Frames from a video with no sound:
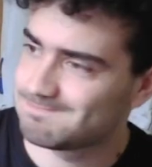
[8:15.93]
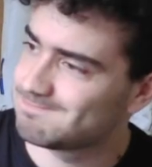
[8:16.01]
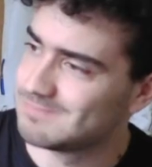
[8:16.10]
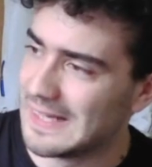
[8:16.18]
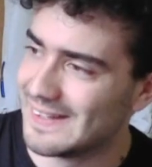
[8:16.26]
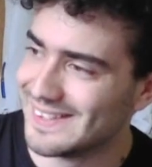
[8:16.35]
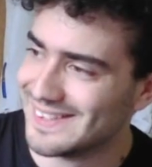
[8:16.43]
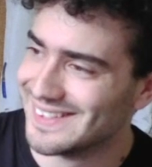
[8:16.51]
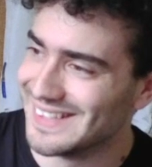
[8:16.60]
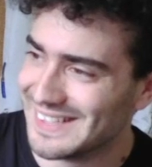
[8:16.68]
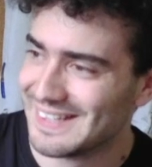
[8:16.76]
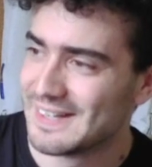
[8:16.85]

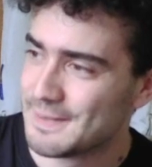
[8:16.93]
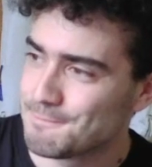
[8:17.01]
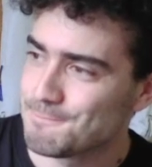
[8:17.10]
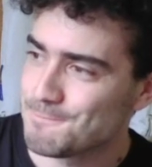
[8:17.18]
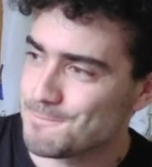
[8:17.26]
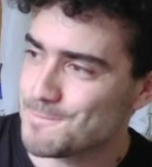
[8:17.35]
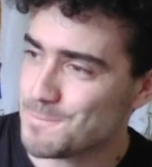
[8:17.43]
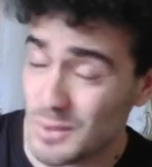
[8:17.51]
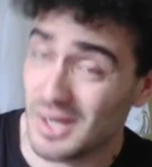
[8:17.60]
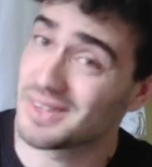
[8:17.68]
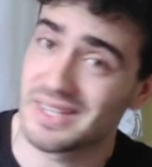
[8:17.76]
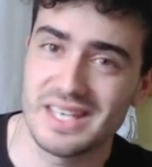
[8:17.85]

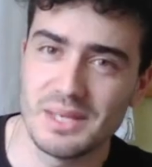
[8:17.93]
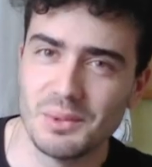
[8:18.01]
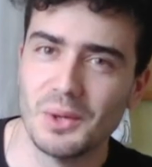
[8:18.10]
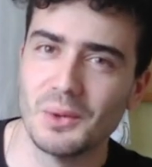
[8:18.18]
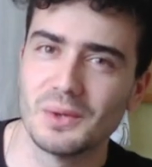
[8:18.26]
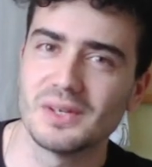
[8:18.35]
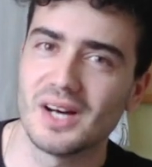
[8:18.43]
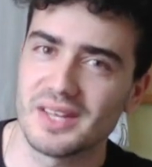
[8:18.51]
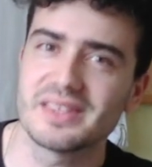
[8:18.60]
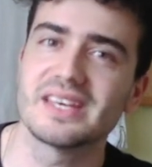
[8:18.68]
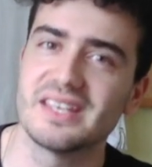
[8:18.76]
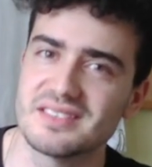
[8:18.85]
I think he will. I
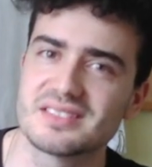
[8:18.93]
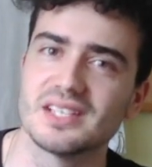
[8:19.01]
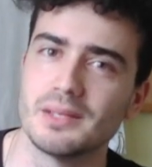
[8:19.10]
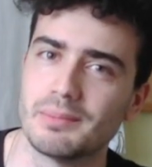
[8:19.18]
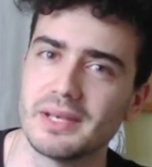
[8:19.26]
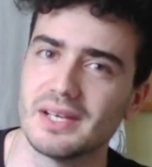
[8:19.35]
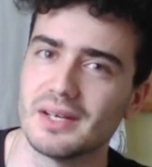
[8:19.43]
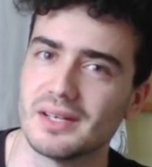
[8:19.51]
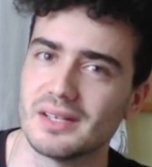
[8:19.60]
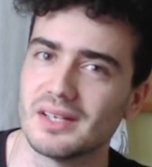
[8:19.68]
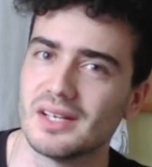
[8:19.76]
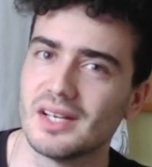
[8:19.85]
think he's going to be
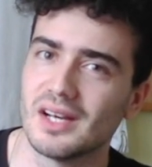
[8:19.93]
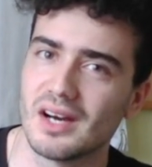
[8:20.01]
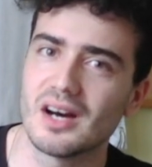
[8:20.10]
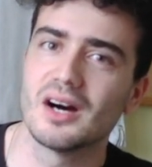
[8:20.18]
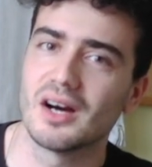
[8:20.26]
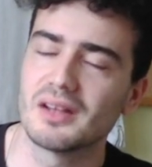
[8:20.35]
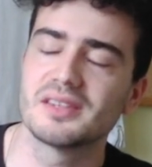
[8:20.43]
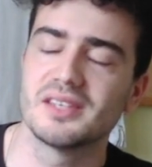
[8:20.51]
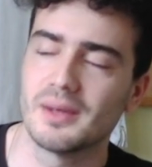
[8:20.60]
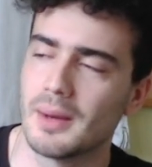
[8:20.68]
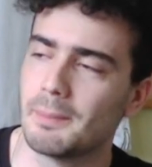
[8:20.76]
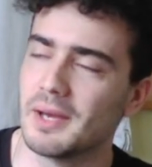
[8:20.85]
a
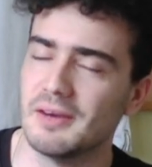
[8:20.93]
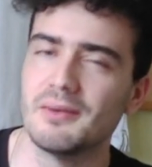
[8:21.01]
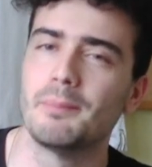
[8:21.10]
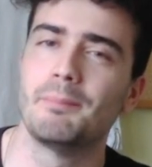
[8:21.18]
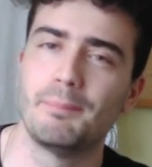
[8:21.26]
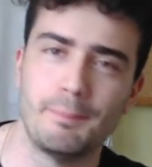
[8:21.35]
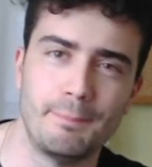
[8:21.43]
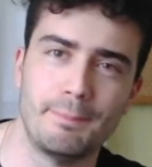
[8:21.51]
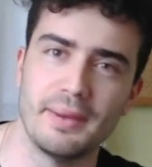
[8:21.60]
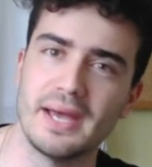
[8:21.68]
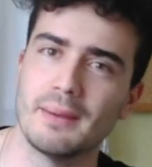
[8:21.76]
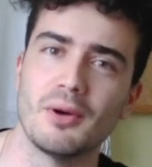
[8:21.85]
bit of a
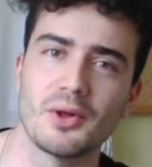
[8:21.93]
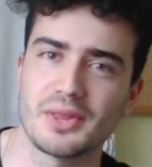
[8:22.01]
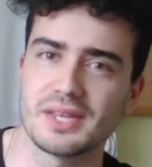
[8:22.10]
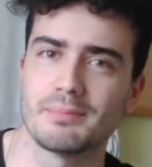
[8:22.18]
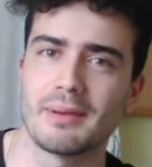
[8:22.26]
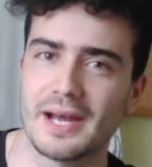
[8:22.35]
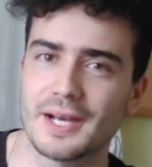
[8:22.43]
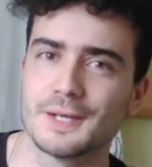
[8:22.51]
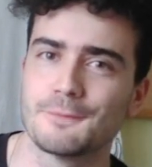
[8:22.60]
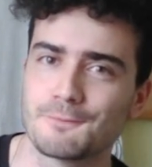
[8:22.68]
behemoth at the back.